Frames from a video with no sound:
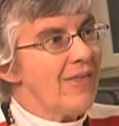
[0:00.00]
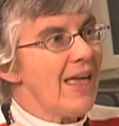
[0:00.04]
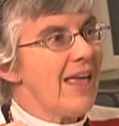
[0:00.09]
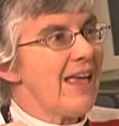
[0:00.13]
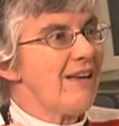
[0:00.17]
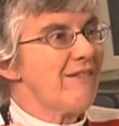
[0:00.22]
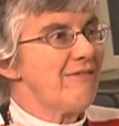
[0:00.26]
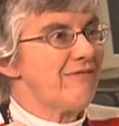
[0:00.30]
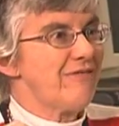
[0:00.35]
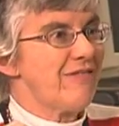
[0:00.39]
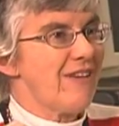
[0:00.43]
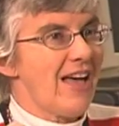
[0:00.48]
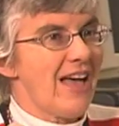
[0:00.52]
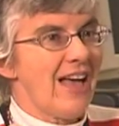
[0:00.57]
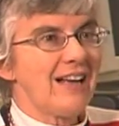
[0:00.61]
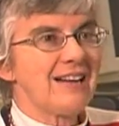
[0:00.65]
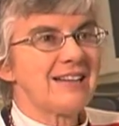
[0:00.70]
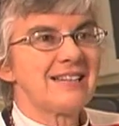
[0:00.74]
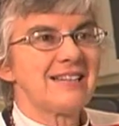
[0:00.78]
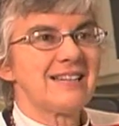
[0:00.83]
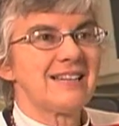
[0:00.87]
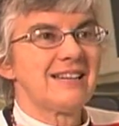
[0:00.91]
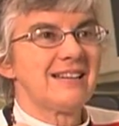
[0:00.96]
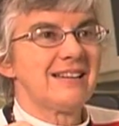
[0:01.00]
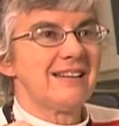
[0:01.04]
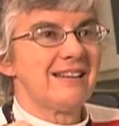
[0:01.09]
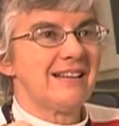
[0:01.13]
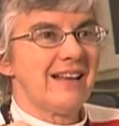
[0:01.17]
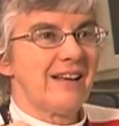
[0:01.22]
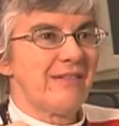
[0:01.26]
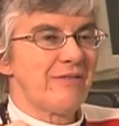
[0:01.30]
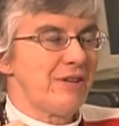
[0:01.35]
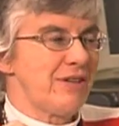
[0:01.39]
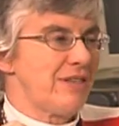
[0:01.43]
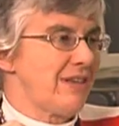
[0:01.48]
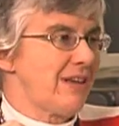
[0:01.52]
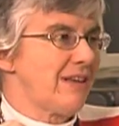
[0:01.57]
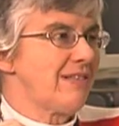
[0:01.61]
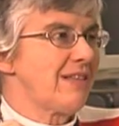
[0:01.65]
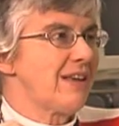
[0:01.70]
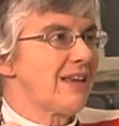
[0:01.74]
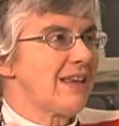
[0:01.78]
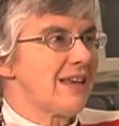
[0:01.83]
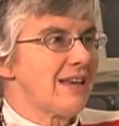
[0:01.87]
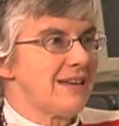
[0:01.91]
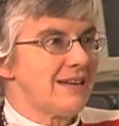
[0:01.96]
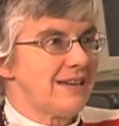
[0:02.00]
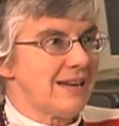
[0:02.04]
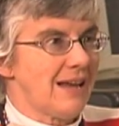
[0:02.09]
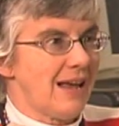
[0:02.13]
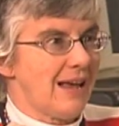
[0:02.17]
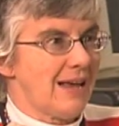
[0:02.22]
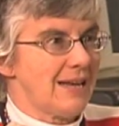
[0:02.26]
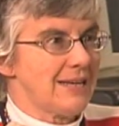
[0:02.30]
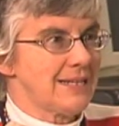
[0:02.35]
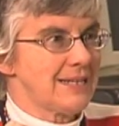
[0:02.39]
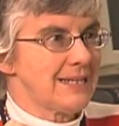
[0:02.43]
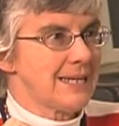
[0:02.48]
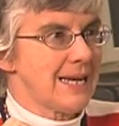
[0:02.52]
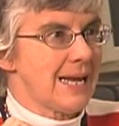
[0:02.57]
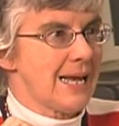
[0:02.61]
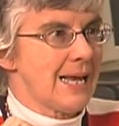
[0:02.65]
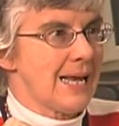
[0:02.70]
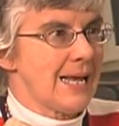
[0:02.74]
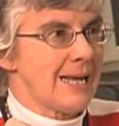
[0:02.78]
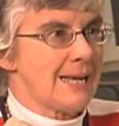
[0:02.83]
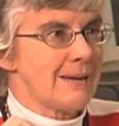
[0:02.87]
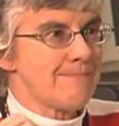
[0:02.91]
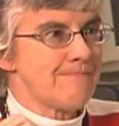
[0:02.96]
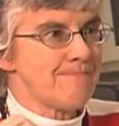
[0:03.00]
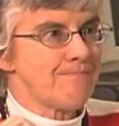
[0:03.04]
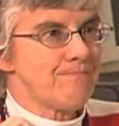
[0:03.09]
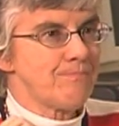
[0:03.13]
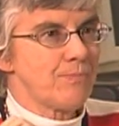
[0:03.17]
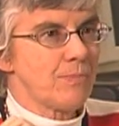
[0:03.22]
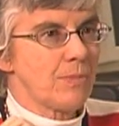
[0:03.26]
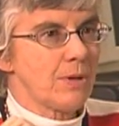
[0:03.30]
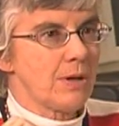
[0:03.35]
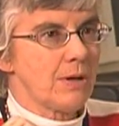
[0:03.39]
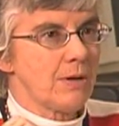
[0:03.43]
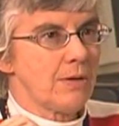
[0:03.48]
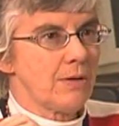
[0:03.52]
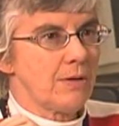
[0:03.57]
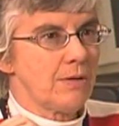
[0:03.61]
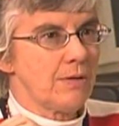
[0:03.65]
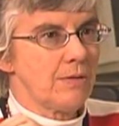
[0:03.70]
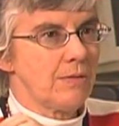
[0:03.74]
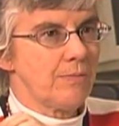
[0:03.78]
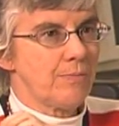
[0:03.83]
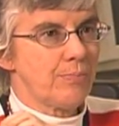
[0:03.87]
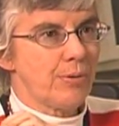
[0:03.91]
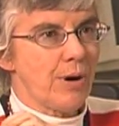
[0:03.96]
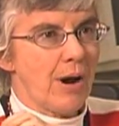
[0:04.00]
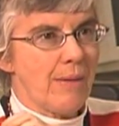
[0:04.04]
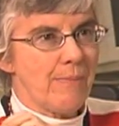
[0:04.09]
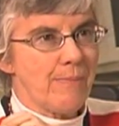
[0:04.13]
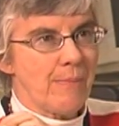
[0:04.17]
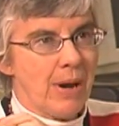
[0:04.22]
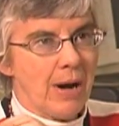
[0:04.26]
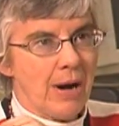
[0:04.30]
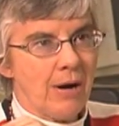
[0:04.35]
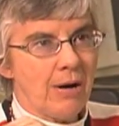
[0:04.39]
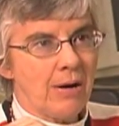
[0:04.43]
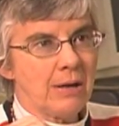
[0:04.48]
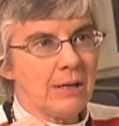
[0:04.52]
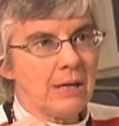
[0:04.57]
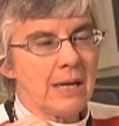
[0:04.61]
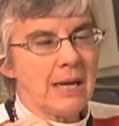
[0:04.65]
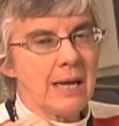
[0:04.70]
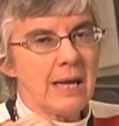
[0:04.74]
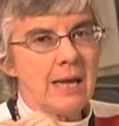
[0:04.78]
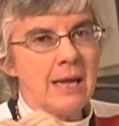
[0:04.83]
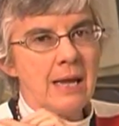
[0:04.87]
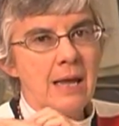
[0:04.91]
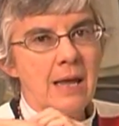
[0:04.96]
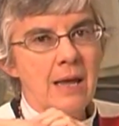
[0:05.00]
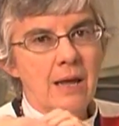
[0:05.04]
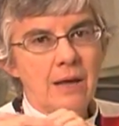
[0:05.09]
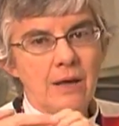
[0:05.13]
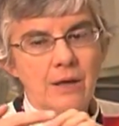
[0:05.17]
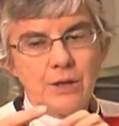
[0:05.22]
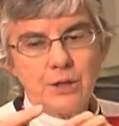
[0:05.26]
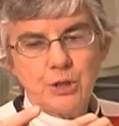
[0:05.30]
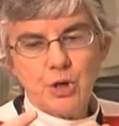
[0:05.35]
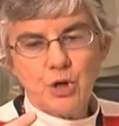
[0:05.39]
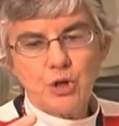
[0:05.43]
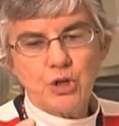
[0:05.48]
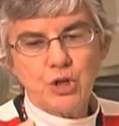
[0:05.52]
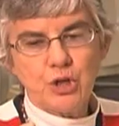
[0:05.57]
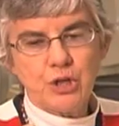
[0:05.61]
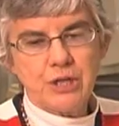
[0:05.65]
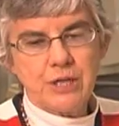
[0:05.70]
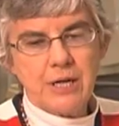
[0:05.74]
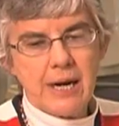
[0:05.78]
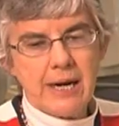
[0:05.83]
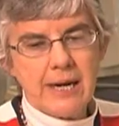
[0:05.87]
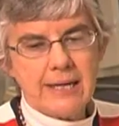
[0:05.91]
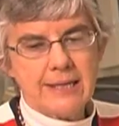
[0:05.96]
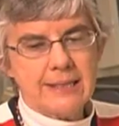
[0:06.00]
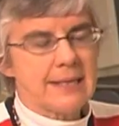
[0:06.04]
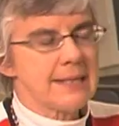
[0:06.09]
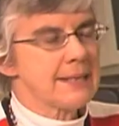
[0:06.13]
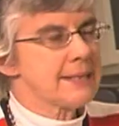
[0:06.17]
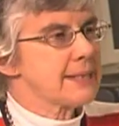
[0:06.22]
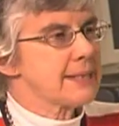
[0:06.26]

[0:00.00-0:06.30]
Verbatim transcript: they affect everything the kid does. Um, primarily social studies and